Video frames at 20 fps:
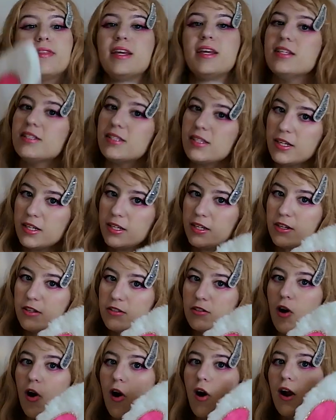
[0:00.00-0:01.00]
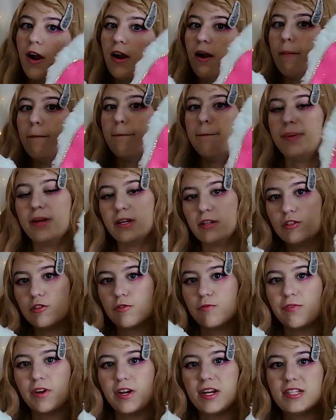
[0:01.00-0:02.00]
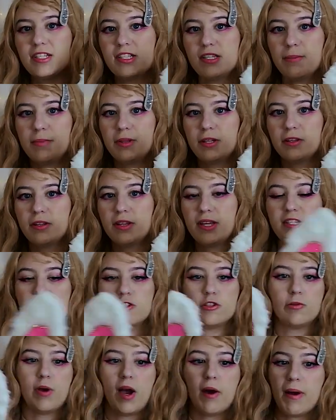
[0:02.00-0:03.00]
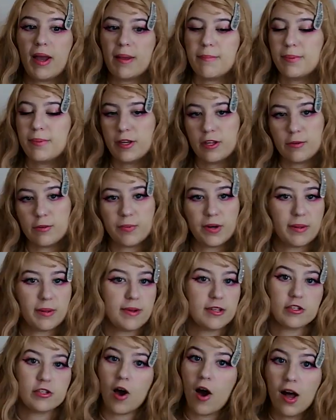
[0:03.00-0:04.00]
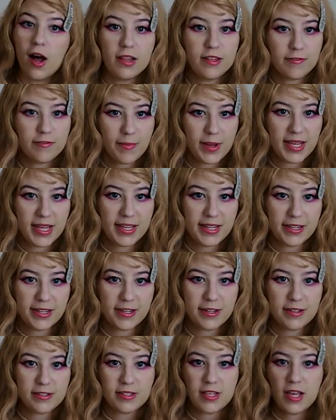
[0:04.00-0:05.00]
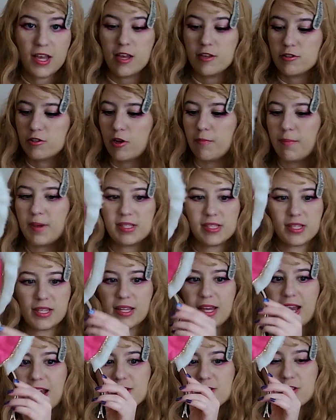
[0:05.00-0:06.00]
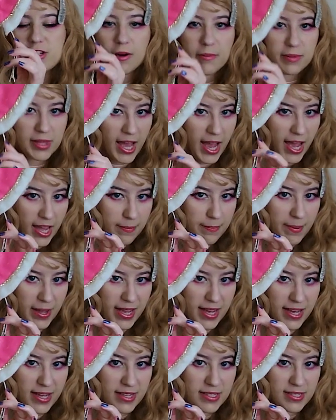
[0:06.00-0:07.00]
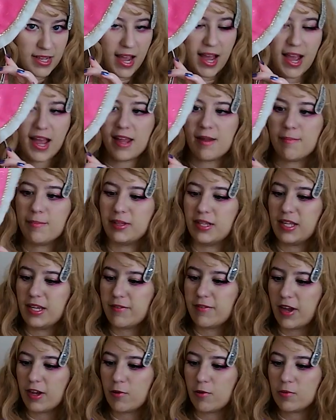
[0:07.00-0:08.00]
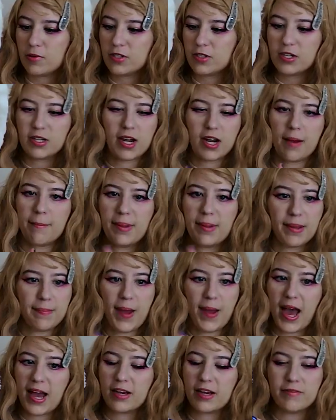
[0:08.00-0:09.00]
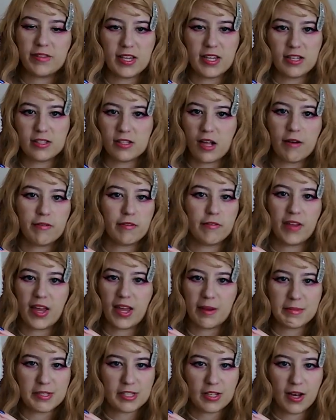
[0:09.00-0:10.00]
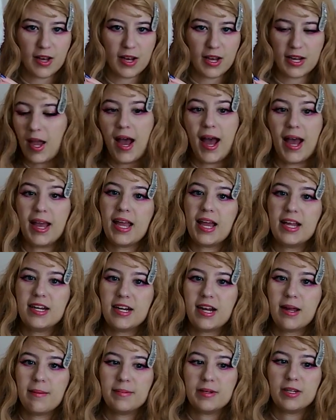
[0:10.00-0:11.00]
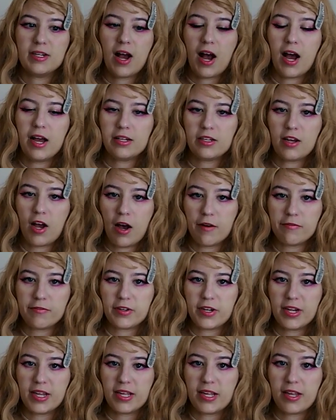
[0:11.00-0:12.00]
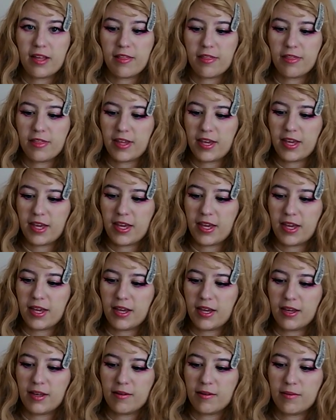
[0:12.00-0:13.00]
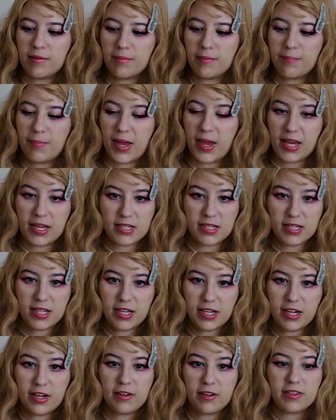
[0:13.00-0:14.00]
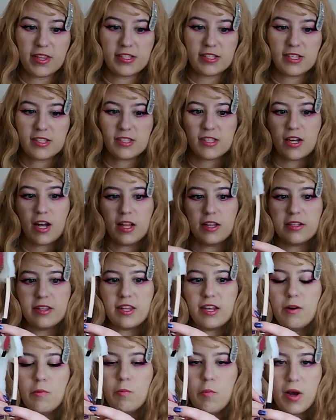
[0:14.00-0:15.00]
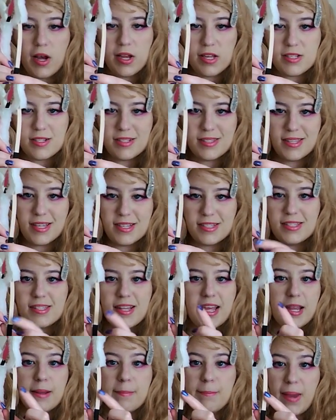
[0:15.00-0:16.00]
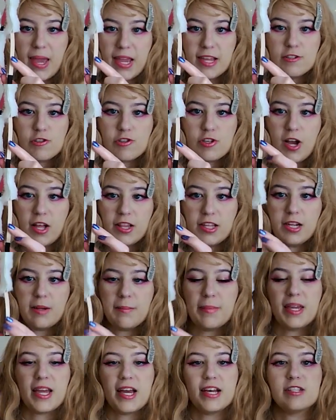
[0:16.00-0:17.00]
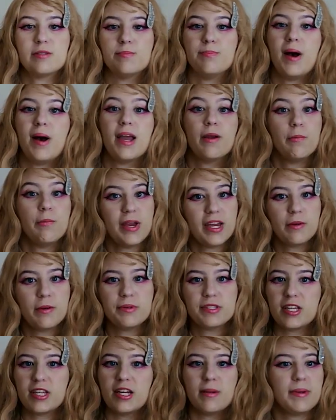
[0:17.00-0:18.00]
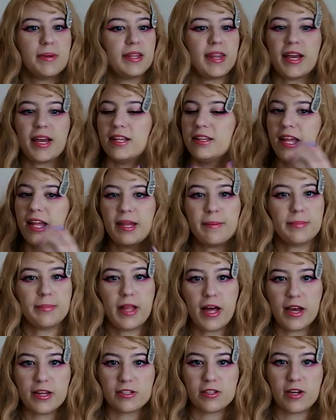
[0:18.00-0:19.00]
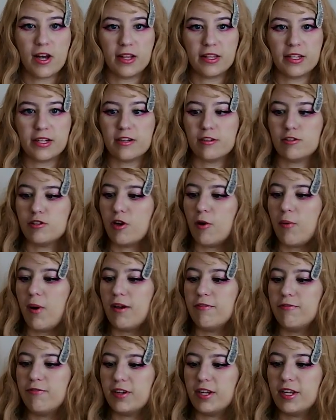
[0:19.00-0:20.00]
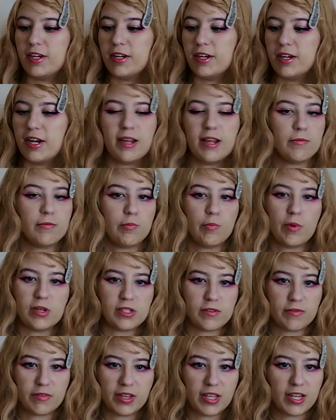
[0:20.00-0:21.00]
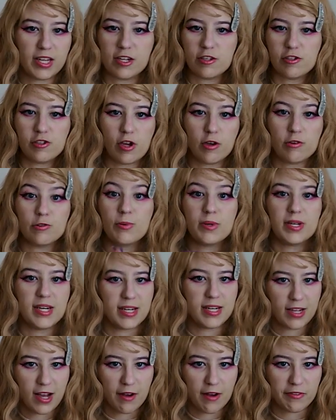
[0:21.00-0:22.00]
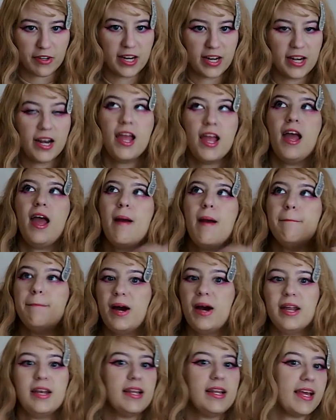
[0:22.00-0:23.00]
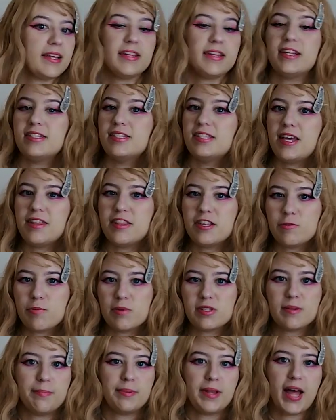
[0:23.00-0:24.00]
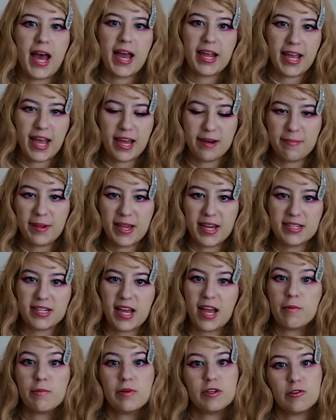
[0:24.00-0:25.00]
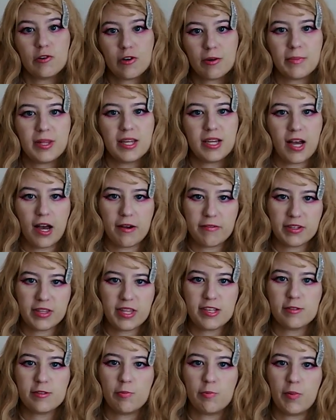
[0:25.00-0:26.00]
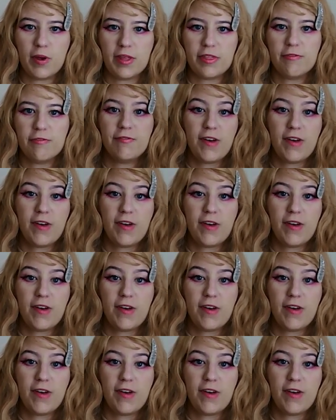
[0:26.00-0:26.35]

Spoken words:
these ears are built very similarly to how I build pretty much all of my ears. So basically I start with a headband. I believe I ordered a big pack of these off of Amazon. I ended up not covering the band here. This is the color that it was, this like beige color, because my wig was going to be like a light blonde color, so I figured it wasn't really going to show, so I didn't cover it. But like, let's say this was a black headband, I would normally cover this with